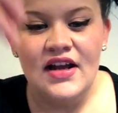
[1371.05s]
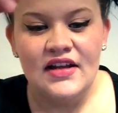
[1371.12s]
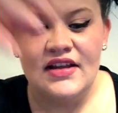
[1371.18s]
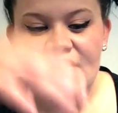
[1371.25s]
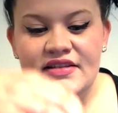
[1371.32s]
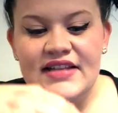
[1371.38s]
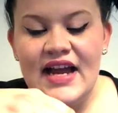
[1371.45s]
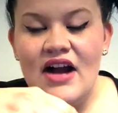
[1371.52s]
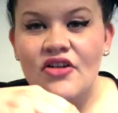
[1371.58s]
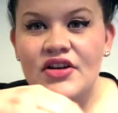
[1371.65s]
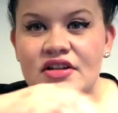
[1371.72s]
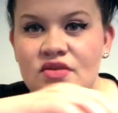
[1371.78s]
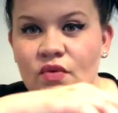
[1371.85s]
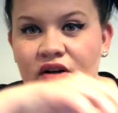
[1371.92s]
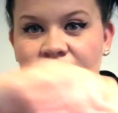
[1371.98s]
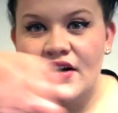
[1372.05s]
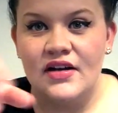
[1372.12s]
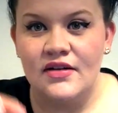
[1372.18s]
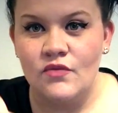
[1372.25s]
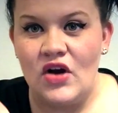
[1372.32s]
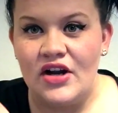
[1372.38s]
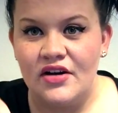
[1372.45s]
and then down is where
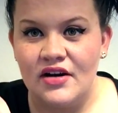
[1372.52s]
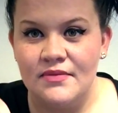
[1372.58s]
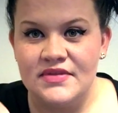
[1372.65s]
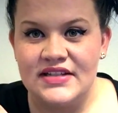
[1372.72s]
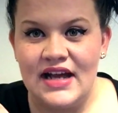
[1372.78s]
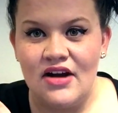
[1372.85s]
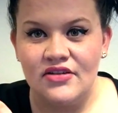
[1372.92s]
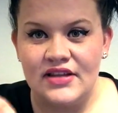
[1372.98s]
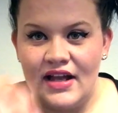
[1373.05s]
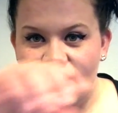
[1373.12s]
the water comes out,